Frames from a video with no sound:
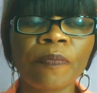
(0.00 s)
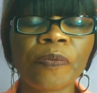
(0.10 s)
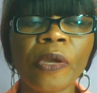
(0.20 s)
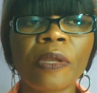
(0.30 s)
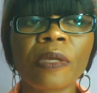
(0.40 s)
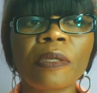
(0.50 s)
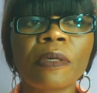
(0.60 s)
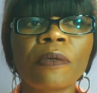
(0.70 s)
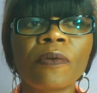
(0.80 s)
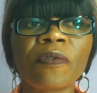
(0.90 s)
And then
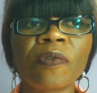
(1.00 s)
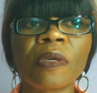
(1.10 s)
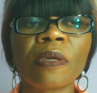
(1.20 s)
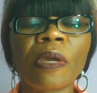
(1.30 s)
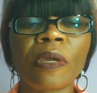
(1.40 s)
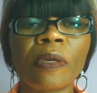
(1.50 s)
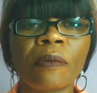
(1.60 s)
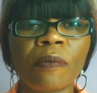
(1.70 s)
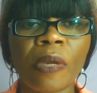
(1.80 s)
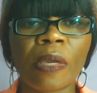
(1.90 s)
the
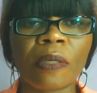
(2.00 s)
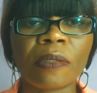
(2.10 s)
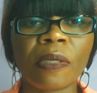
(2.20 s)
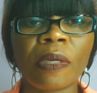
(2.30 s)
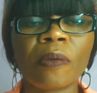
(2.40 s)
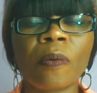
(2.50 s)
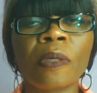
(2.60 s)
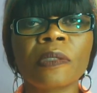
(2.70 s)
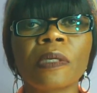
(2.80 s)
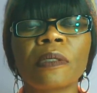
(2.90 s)
UVA rays are the
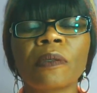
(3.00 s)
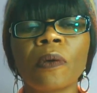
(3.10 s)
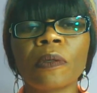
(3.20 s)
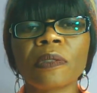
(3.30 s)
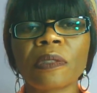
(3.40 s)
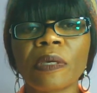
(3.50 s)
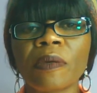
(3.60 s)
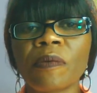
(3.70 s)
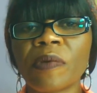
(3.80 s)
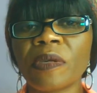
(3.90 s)
ones that can cause
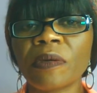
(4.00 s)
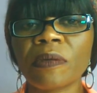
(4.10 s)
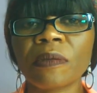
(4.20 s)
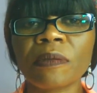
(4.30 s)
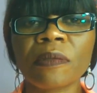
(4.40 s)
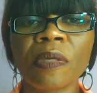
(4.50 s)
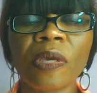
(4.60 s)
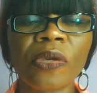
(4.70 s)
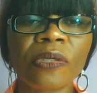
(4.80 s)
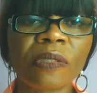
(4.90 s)
like wrinkles,
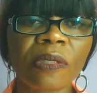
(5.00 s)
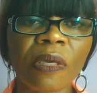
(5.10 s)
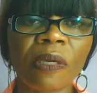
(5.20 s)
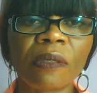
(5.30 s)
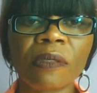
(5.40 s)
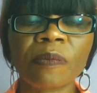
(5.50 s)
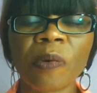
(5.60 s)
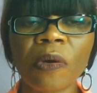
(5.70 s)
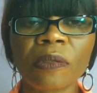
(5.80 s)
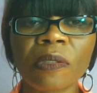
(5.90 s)
itch skin,
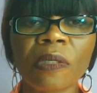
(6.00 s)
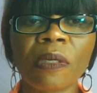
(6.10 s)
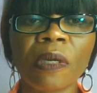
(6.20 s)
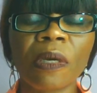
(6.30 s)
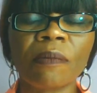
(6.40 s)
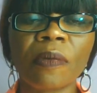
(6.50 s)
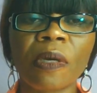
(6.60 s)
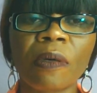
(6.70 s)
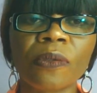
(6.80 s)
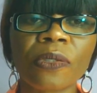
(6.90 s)
spots,
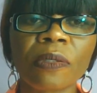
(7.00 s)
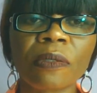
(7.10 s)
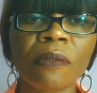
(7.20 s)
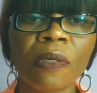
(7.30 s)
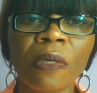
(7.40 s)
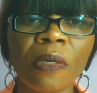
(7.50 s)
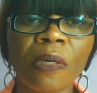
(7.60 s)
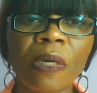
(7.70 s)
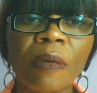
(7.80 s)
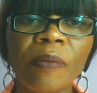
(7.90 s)
or just
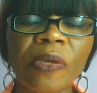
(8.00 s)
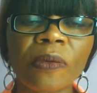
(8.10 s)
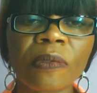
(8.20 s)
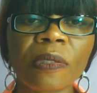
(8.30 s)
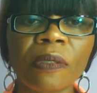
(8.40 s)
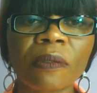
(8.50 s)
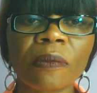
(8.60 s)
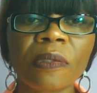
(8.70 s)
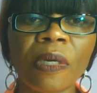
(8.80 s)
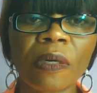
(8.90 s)
make your skin
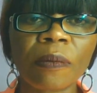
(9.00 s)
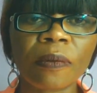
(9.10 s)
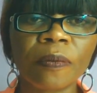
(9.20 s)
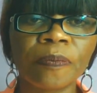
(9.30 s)
look terrible.